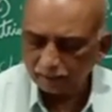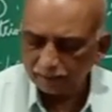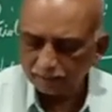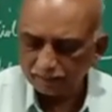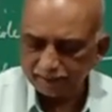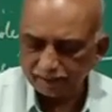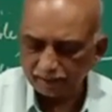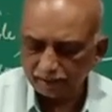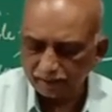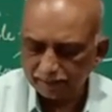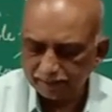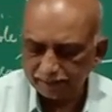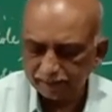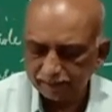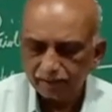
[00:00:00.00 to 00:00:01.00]
vesicles,
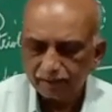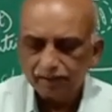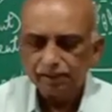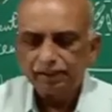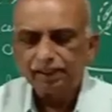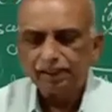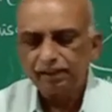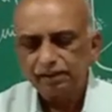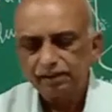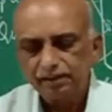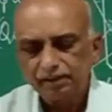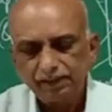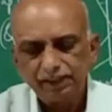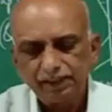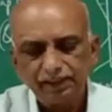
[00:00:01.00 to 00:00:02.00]
they
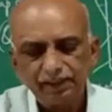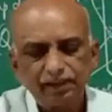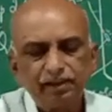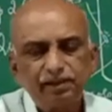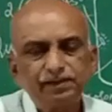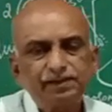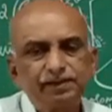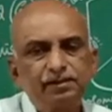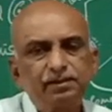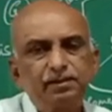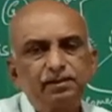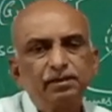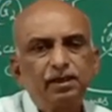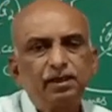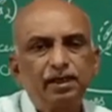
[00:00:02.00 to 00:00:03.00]
increase
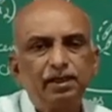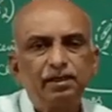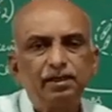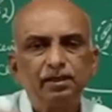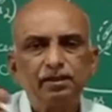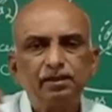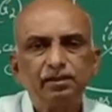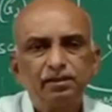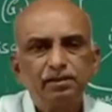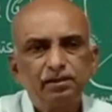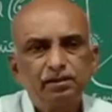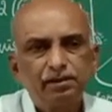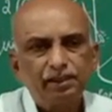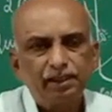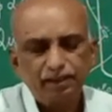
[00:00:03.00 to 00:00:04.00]
and
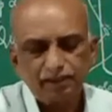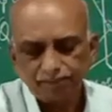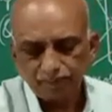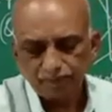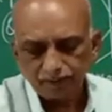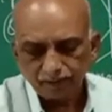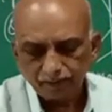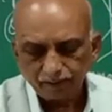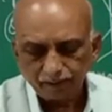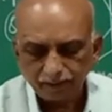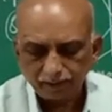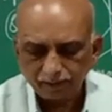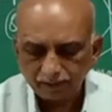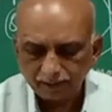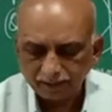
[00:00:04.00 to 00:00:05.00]
they
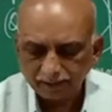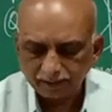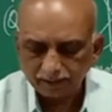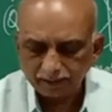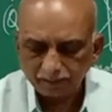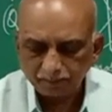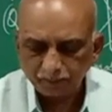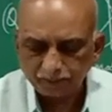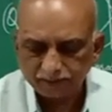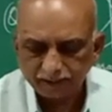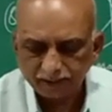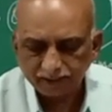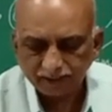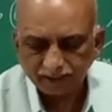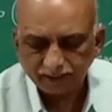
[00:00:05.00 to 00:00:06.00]
get
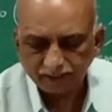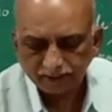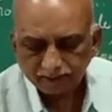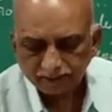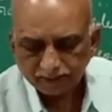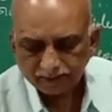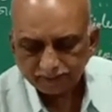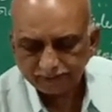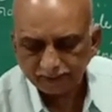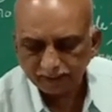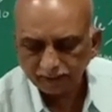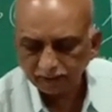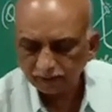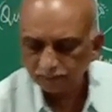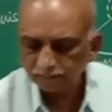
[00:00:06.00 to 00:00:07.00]
deposited in the
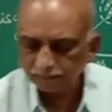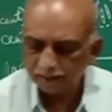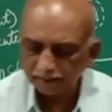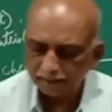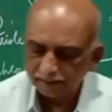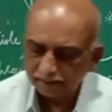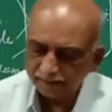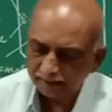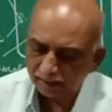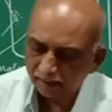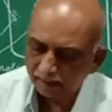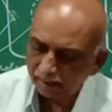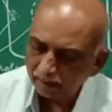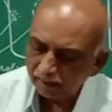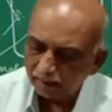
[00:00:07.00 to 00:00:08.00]
center of the cell,
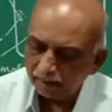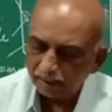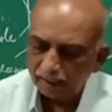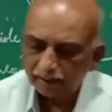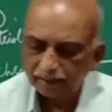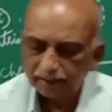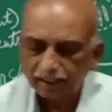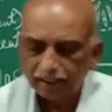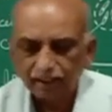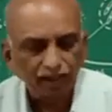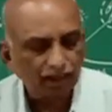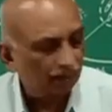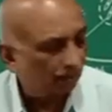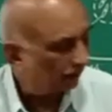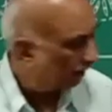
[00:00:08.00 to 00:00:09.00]
and they are
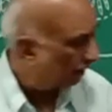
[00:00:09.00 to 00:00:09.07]
collected